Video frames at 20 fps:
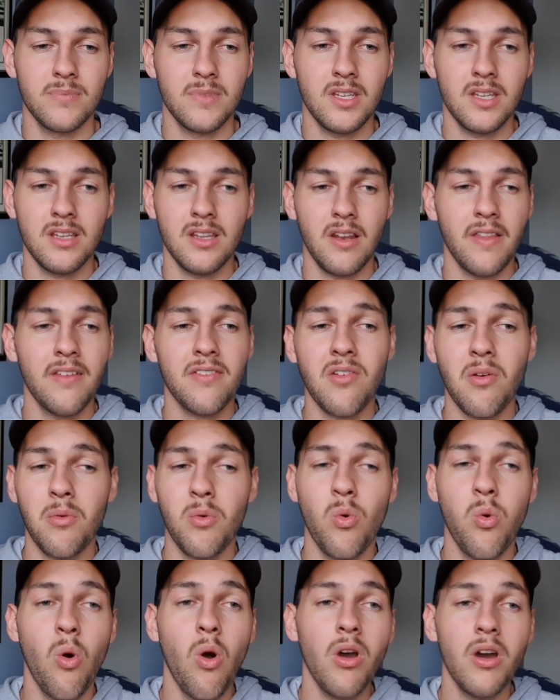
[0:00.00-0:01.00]
They've got
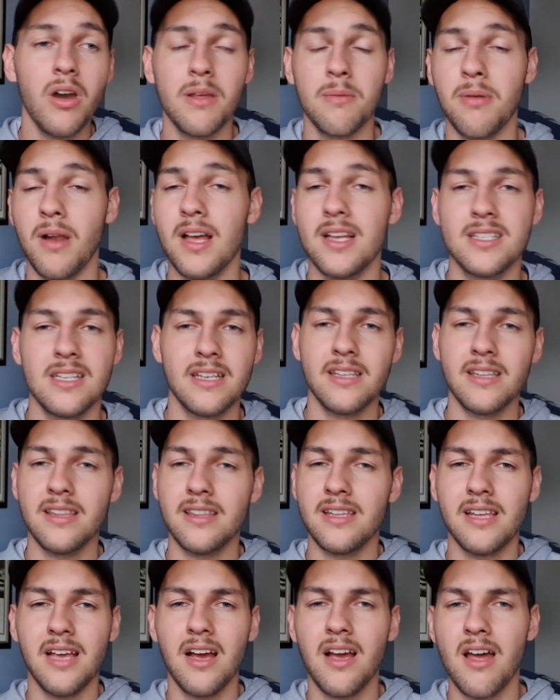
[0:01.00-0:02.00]
quality players.
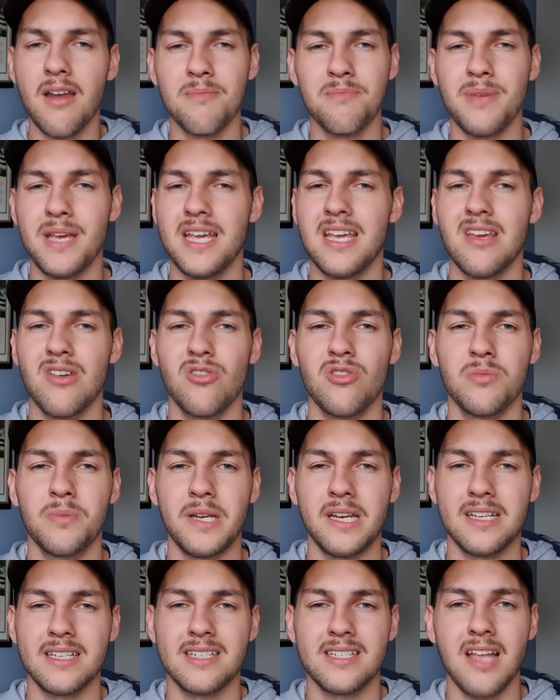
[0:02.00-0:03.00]
Young gun Pickett, who's
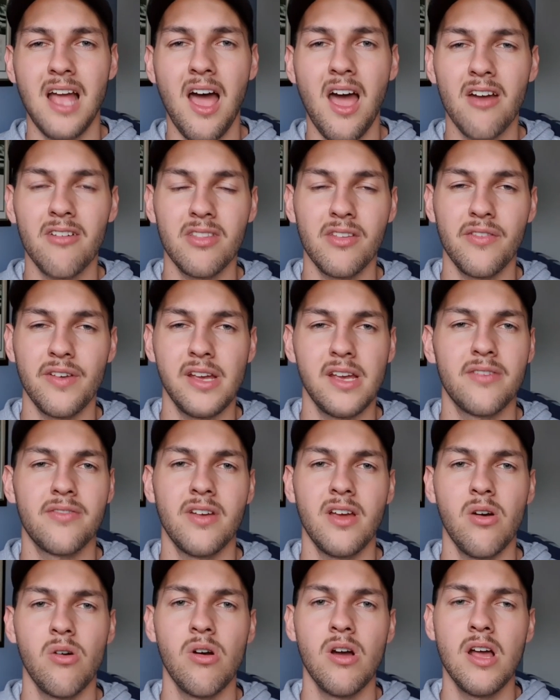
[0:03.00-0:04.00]
been a star in the
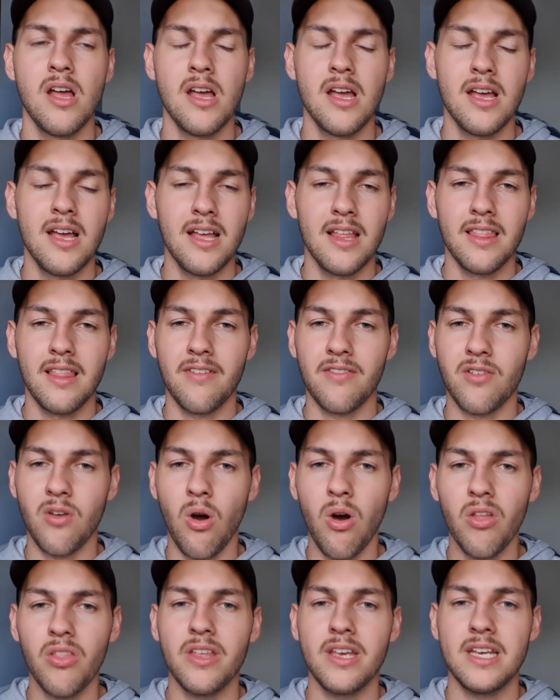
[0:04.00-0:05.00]
VFL. They've
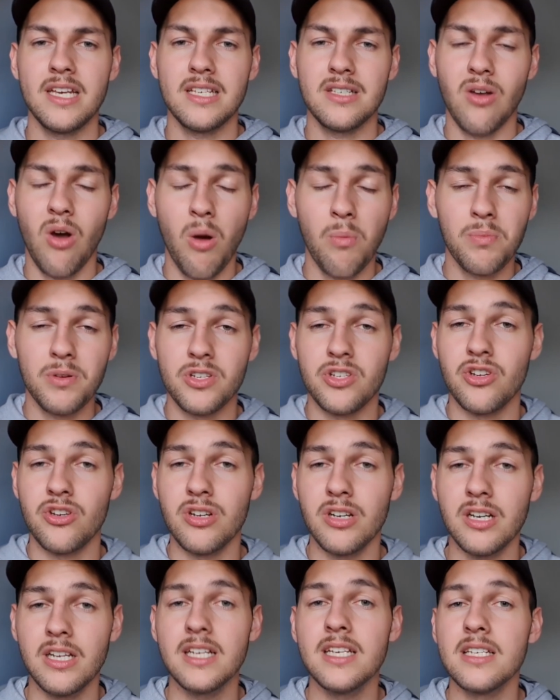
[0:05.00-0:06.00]
got these
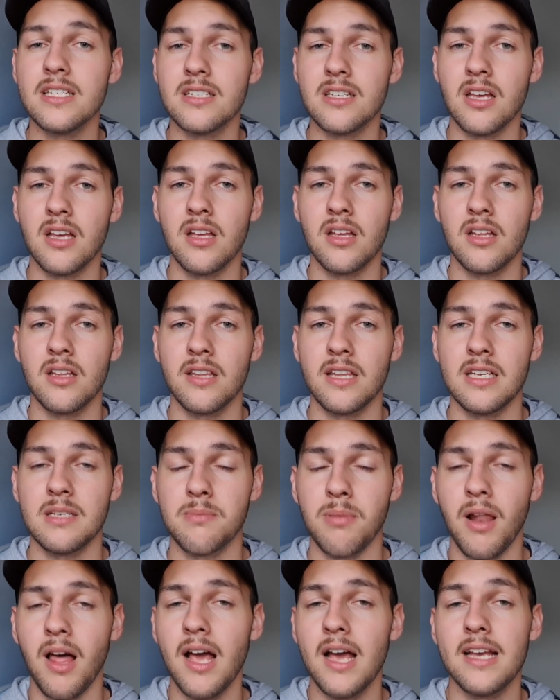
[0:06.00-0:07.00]
opportunities, these
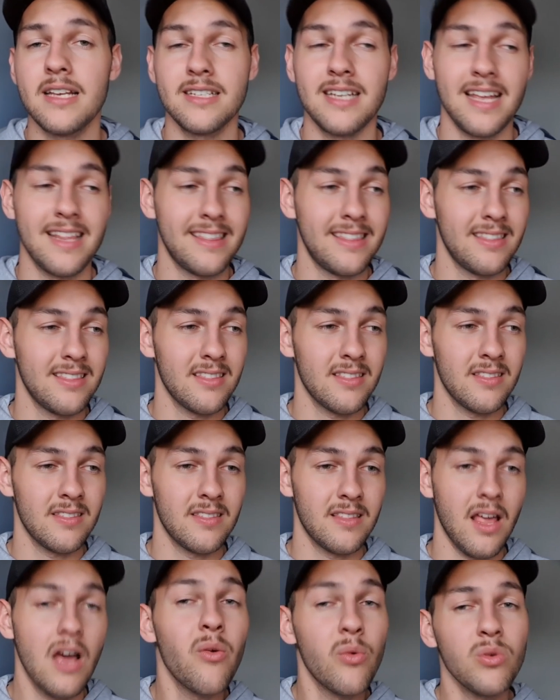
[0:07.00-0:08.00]
players, and
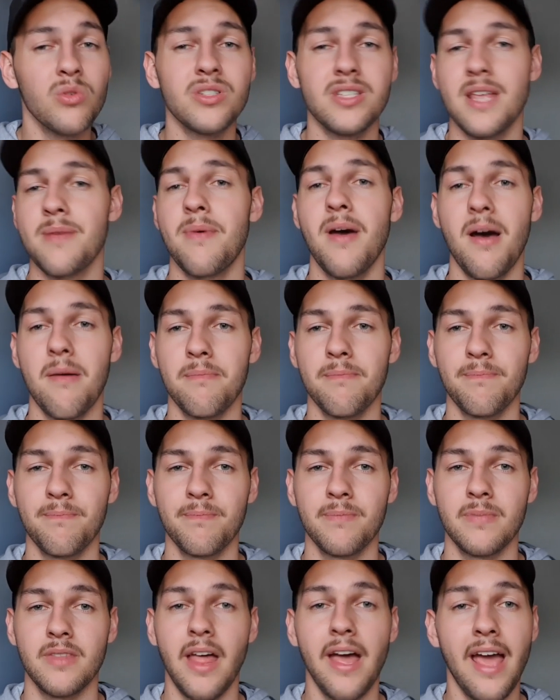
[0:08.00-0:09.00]
they will step up.
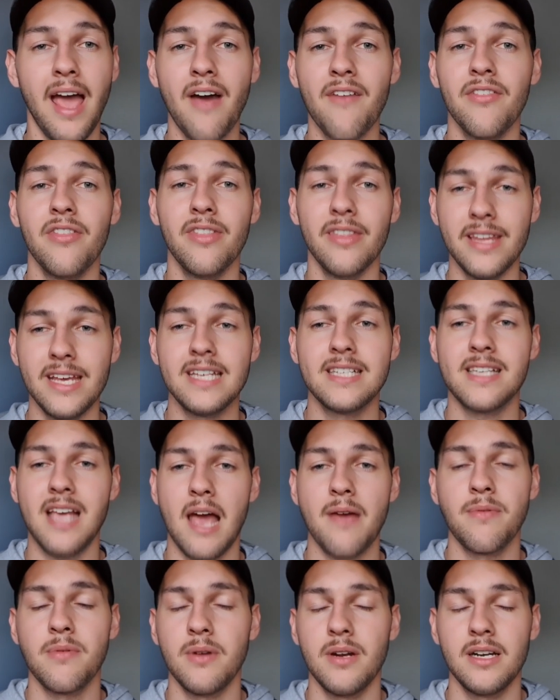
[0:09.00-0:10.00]
They have these
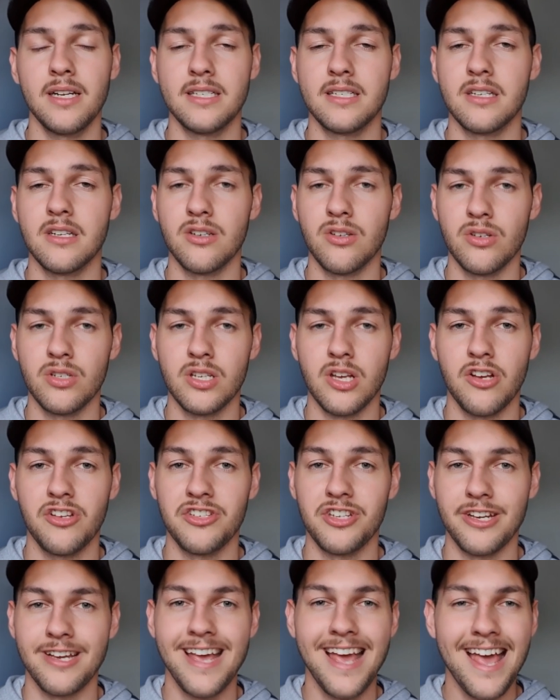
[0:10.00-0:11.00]
capabilities to do so.
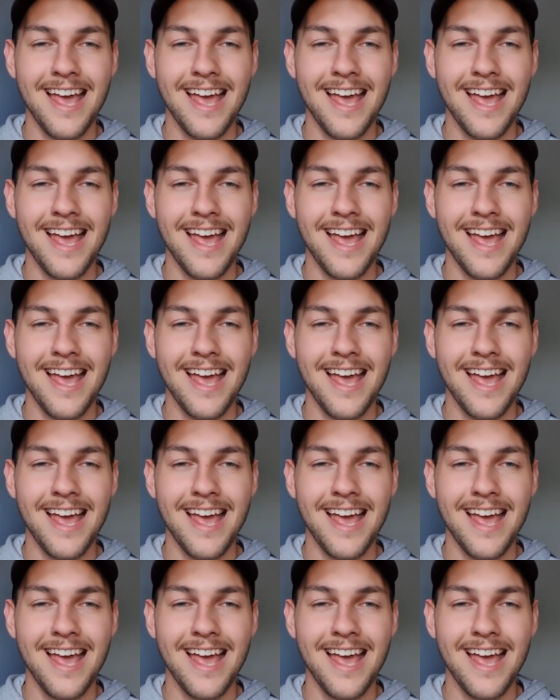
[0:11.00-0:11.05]
So